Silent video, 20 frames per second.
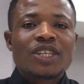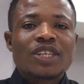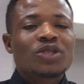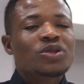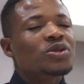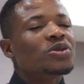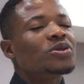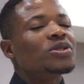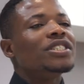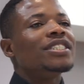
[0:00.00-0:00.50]

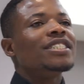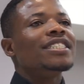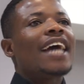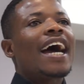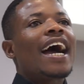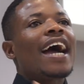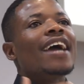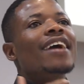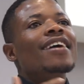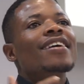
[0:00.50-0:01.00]
should
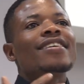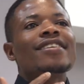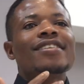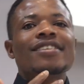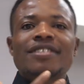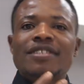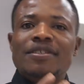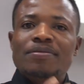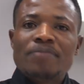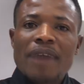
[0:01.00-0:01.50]
deny
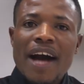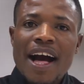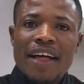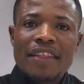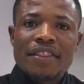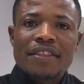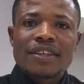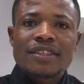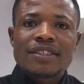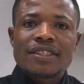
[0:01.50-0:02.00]
his
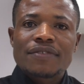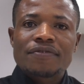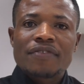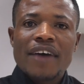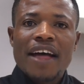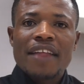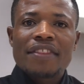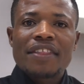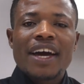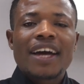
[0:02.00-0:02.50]

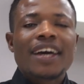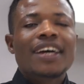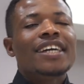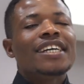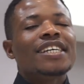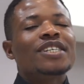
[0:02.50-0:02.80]
father,